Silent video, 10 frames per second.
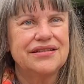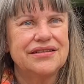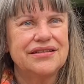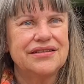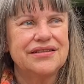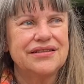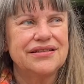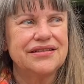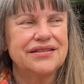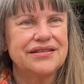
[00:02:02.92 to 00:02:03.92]

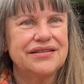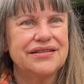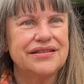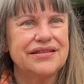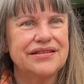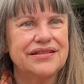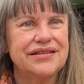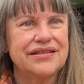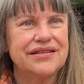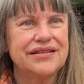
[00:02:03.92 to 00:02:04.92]

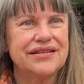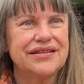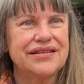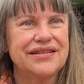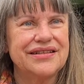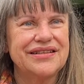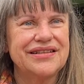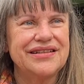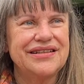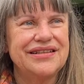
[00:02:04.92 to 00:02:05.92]

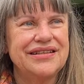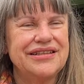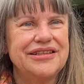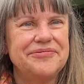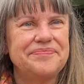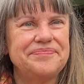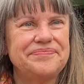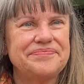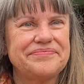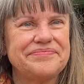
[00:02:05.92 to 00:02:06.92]

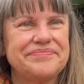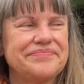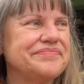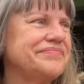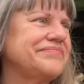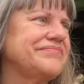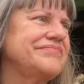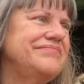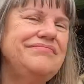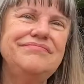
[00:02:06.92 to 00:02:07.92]

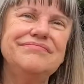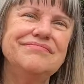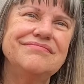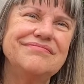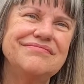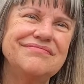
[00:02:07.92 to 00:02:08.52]
(not speaking)